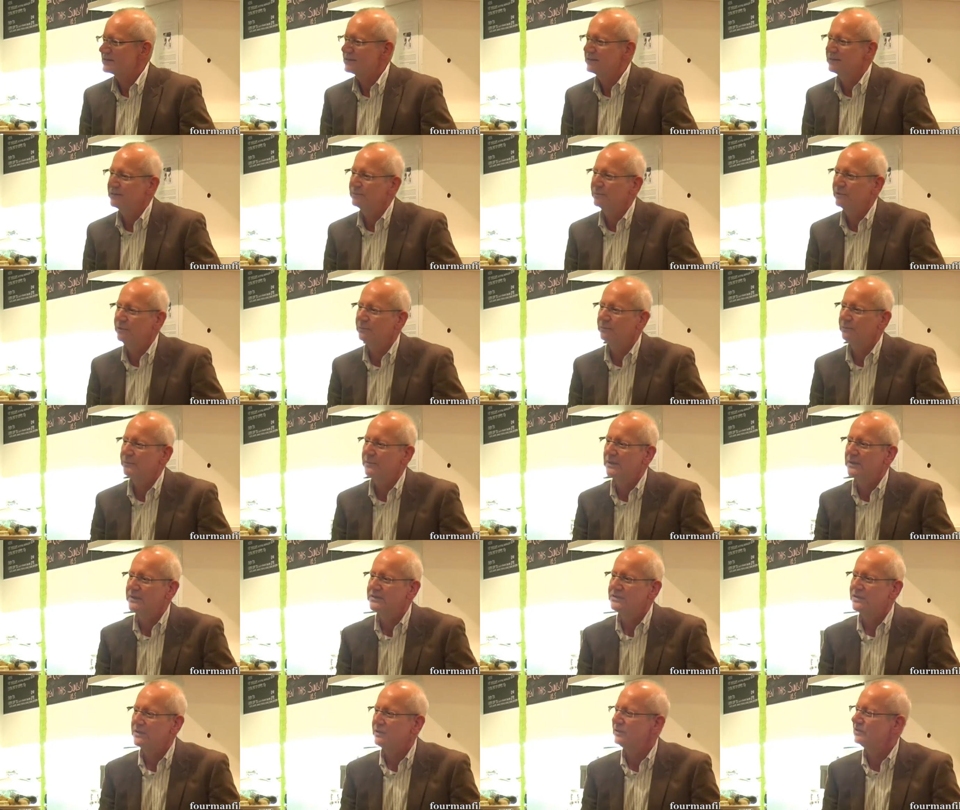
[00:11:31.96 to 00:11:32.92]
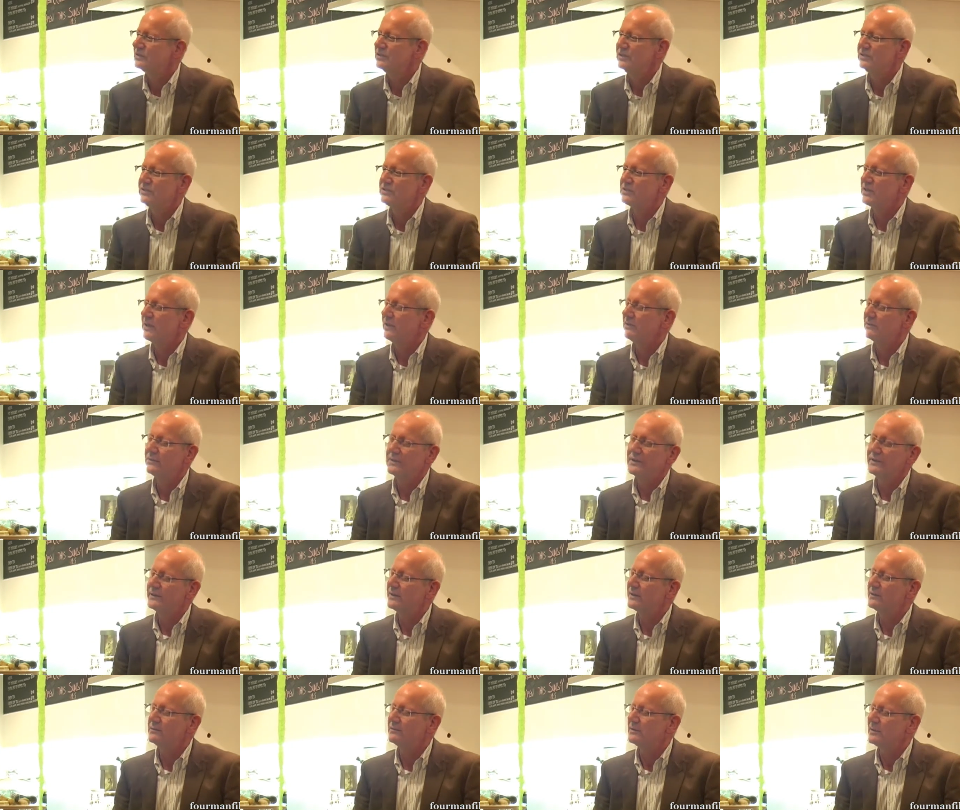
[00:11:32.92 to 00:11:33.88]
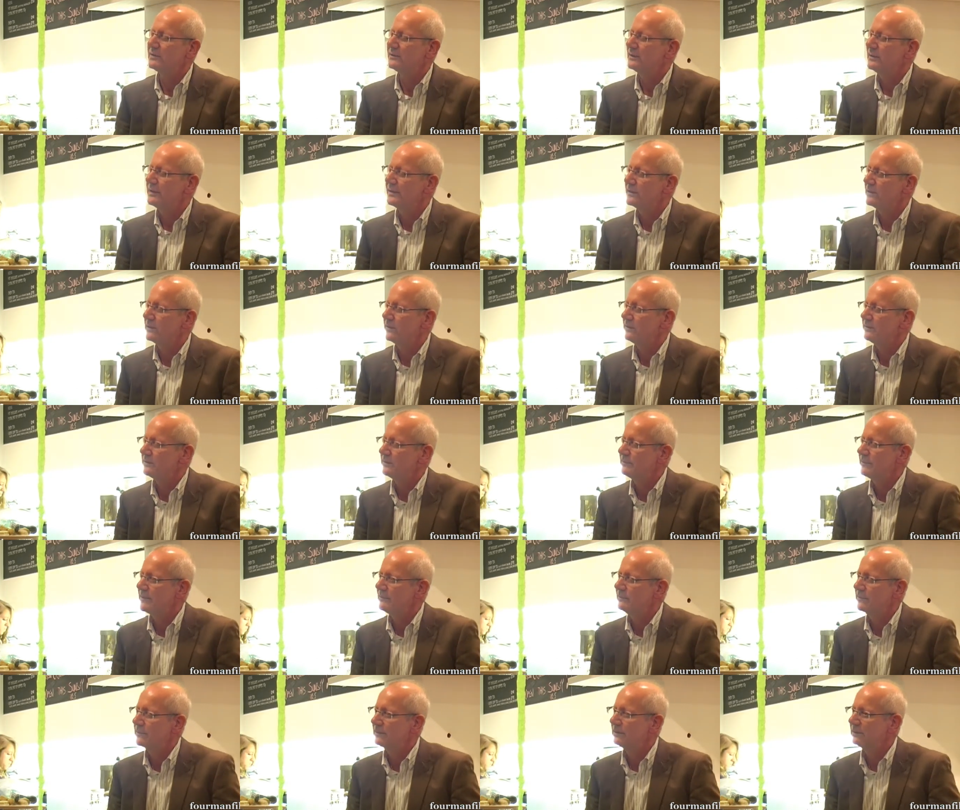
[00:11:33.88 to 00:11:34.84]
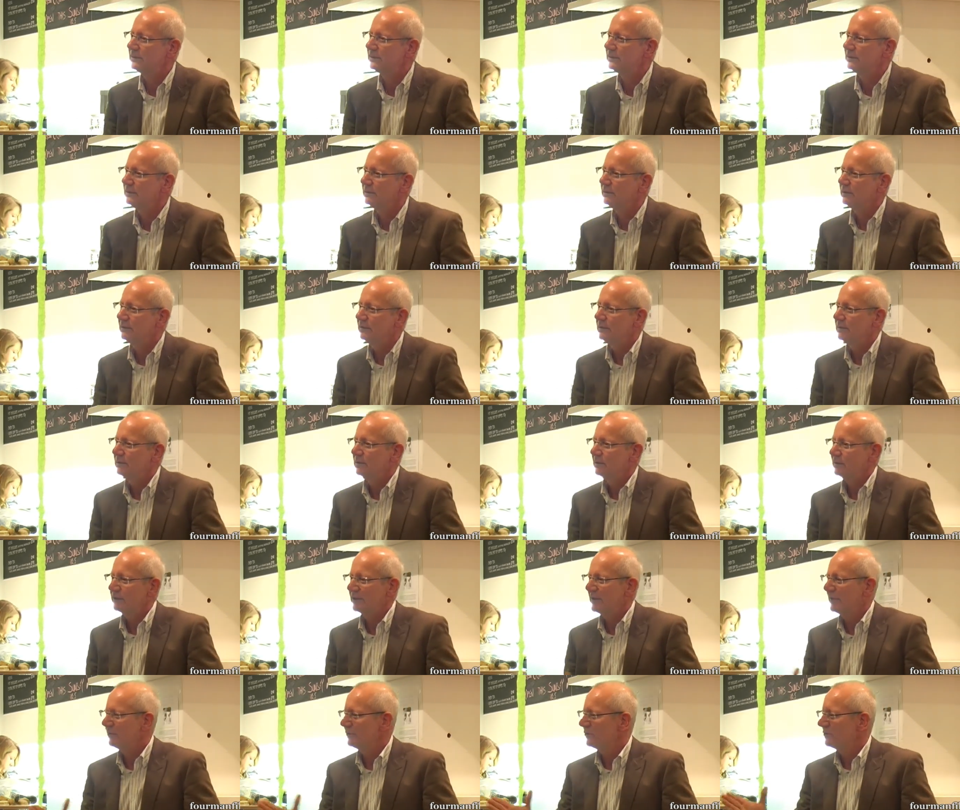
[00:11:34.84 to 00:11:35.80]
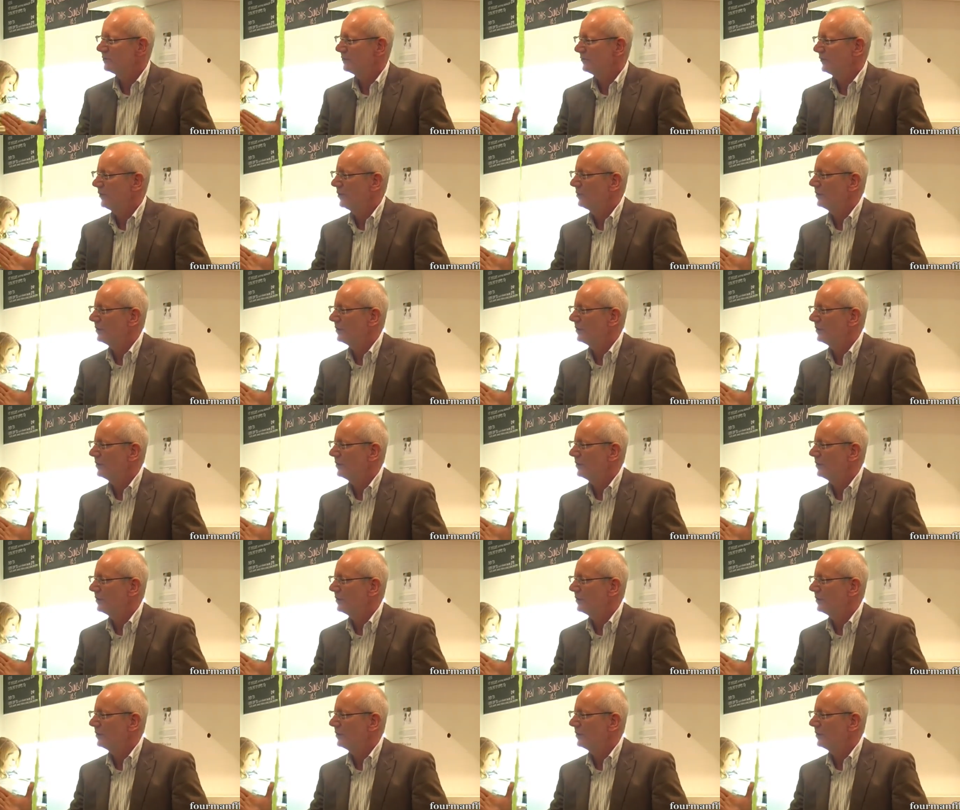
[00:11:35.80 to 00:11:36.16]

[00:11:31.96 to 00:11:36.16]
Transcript: uh, mum? And she, would oh, say, oh, I don't know, I can't remember. But after a few